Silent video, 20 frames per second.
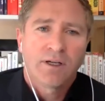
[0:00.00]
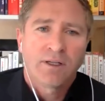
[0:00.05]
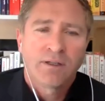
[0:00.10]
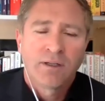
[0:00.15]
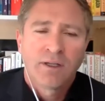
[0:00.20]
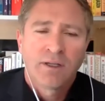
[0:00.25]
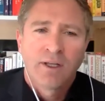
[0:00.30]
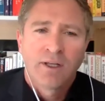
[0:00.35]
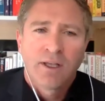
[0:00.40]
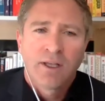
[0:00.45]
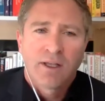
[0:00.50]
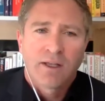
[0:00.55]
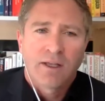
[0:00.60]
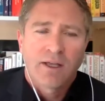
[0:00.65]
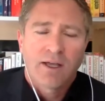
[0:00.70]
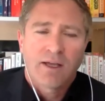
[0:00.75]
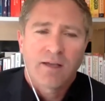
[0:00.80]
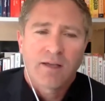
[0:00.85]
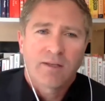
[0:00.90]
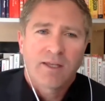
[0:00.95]
And
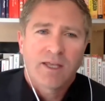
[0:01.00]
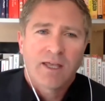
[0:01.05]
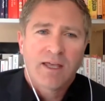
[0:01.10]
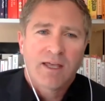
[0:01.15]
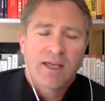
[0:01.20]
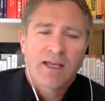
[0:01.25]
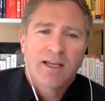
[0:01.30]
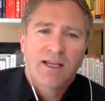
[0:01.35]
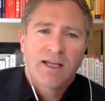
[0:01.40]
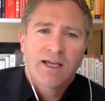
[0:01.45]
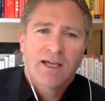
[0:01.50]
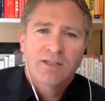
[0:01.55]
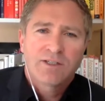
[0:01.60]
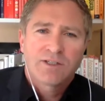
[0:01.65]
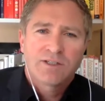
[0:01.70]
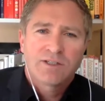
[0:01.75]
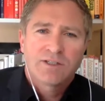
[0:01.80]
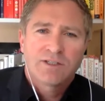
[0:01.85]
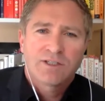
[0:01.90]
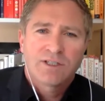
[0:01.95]
how large
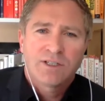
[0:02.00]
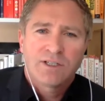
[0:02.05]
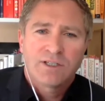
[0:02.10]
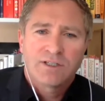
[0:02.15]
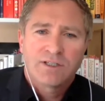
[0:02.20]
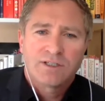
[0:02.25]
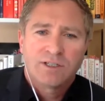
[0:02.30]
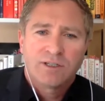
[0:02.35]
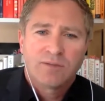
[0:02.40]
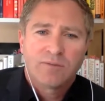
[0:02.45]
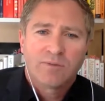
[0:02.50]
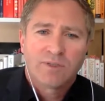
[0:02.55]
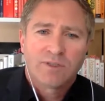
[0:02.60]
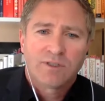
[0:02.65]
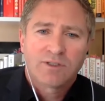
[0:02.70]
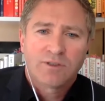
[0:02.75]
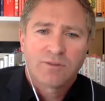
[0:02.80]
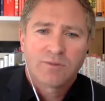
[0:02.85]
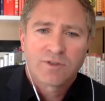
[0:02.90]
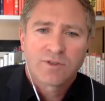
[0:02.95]
is CSM in
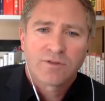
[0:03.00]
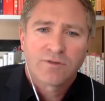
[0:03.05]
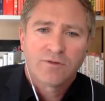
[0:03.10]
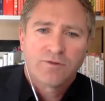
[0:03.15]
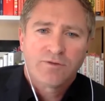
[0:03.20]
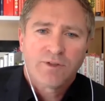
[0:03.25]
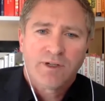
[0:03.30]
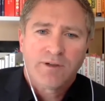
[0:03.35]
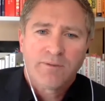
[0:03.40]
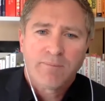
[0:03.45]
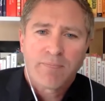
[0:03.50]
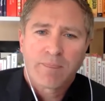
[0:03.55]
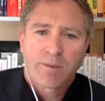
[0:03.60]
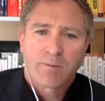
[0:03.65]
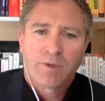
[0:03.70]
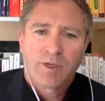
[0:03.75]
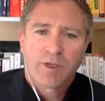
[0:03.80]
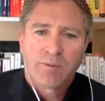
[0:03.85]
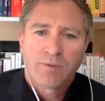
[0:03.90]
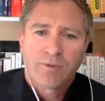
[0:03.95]
terms of the
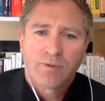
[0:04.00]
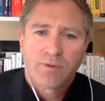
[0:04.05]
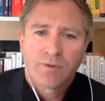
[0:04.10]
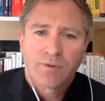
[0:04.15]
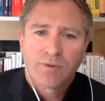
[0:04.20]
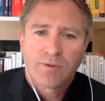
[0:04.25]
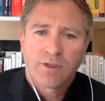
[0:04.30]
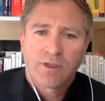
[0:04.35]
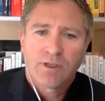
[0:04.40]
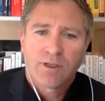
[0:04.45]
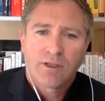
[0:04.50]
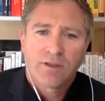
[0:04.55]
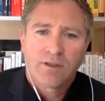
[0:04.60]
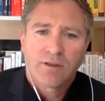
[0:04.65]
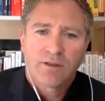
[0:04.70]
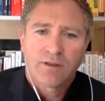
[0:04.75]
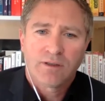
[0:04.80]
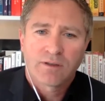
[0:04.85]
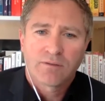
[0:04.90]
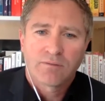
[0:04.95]
people
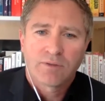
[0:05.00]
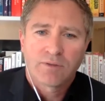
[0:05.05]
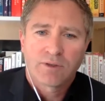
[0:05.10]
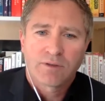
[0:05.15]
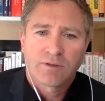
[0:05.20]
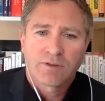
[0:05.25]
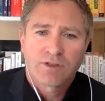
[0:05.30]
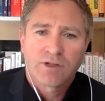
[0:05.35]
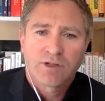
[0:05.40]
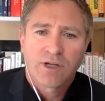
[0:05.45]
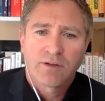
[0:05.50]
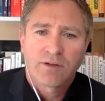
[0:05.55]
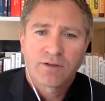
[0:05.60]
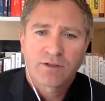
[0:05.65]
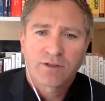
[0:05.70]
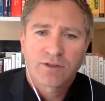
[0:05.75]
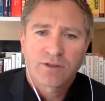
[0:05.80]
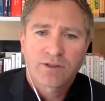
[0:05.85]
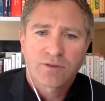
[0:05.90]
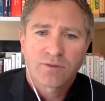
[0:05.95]
in Australia and
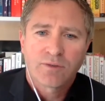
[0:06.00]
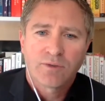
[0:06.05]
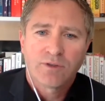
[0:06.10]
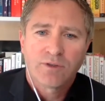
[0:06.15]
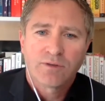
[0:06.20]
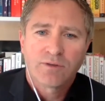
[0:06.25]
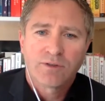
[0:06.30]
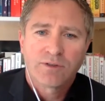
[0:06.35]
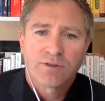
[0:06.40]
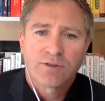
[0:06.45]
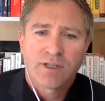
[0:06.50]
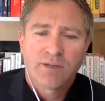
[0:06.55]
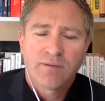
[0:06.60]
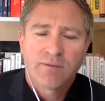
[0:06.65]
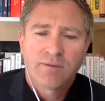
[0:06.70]
across the world, Sam?